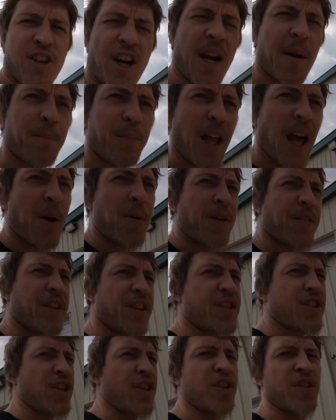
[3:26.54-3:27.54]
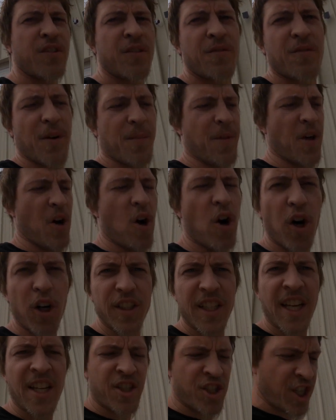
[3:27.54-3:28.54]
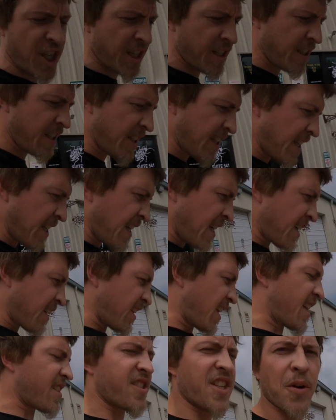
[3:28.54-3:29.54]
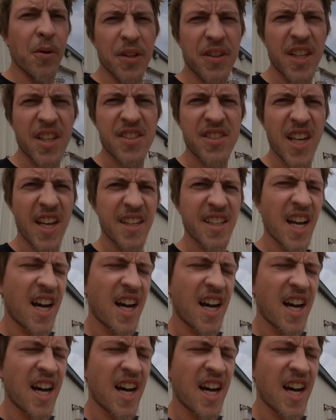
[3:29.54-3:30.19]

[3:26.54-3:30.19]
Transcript: try to play with the tune from the old engine. Let's see what this thing